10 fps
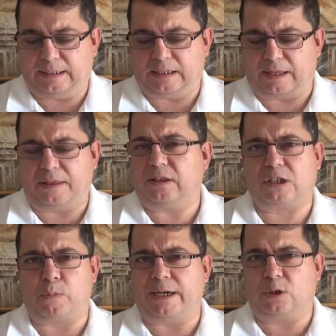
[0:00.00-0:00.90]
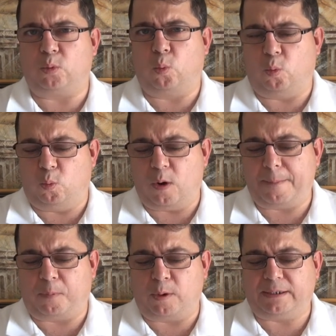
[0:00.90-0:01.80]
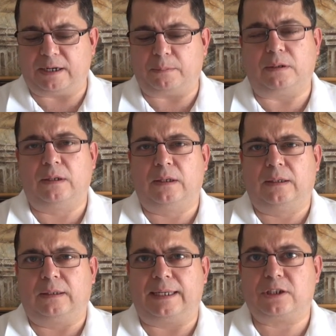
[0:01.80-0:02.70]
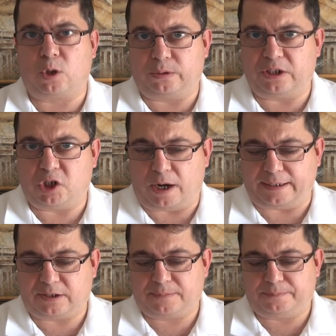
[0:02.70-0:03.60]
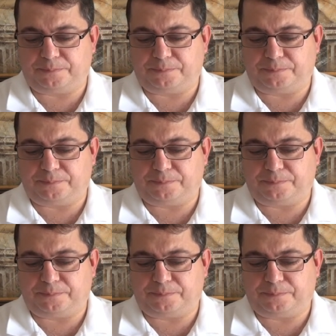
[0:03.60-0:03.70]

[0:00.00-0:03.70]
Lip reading: I think the spread is 1 point there, but let's go with the Giants.